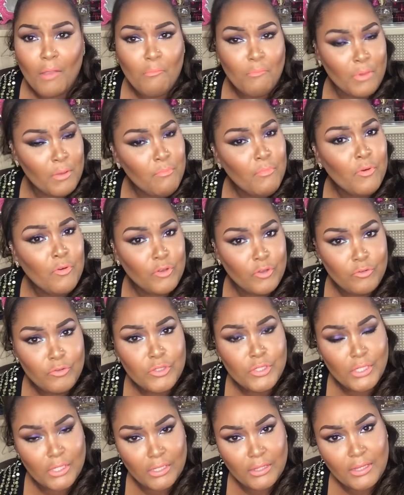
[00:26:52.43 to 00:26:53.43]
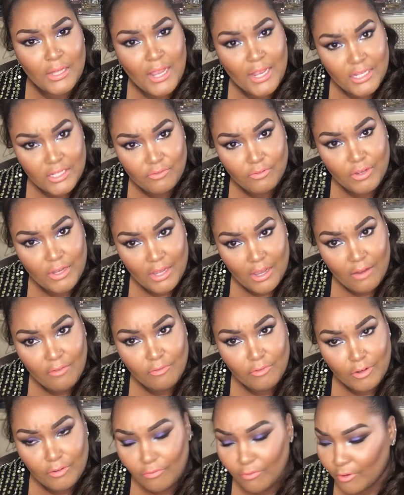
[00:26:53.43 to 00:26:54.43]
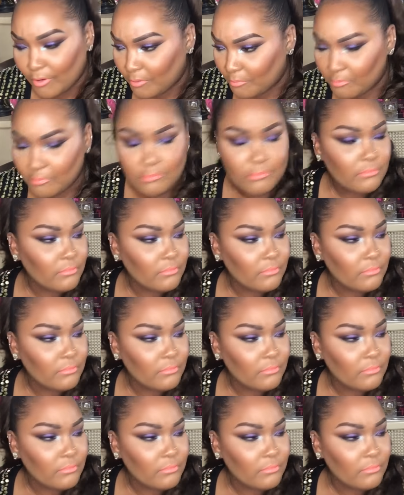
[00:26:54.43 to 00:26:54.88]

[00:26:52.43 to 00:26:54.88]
we move you to the next recovery room.